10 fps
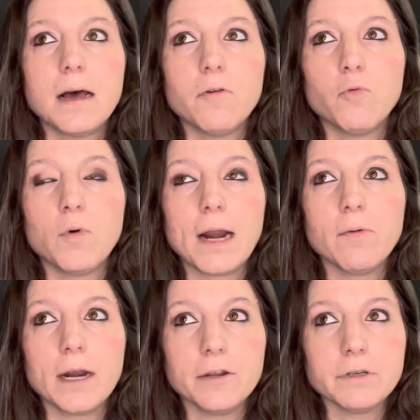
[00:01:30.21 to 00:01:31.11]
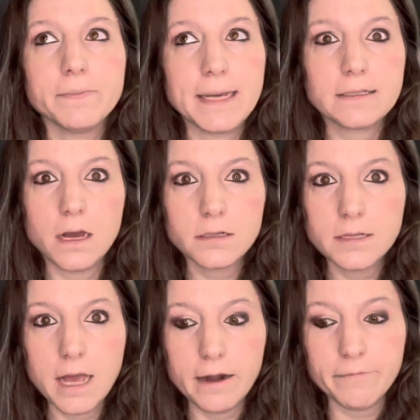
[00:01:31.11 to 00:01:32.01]
what I want to do is make
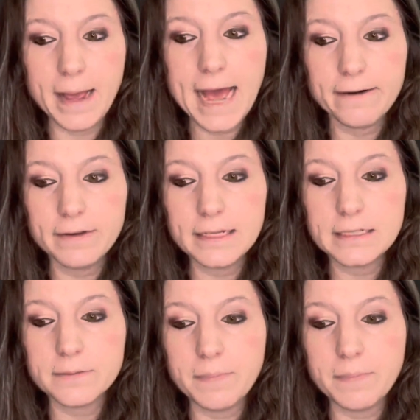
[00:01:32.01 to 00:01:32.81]
socks out of my advents,